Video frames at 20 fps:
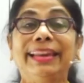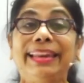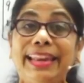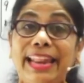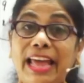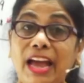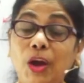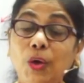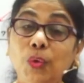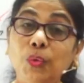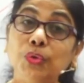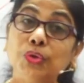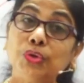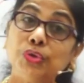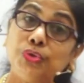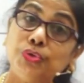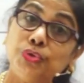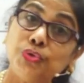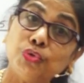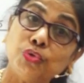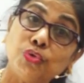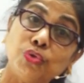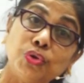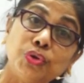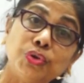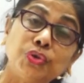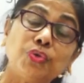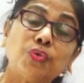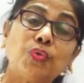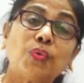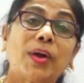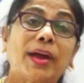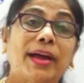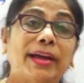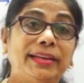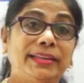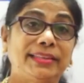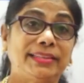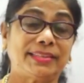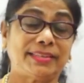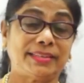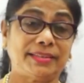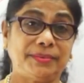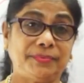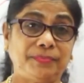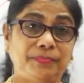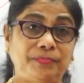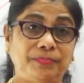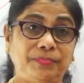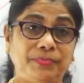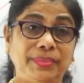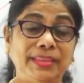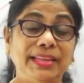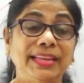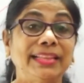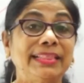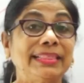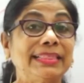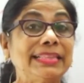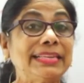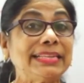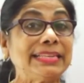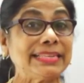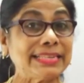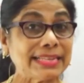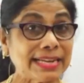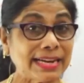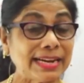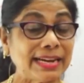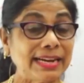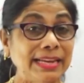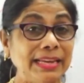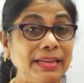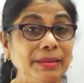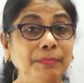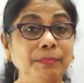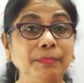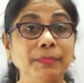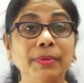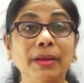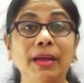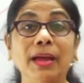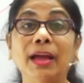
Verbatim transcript: Now you're going to write the time